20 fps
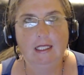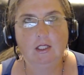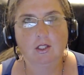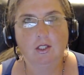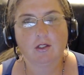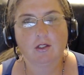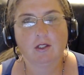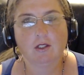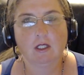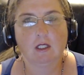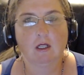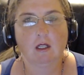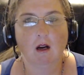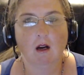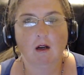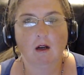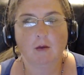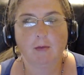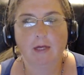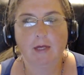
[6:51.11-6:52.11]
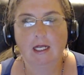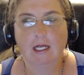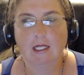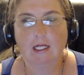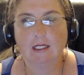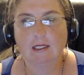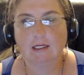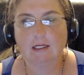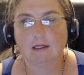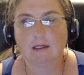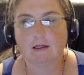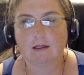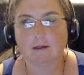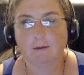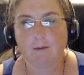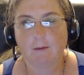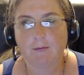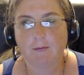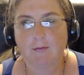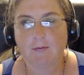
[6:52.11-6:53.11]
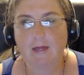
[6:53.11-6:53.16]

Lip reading: it's a good card because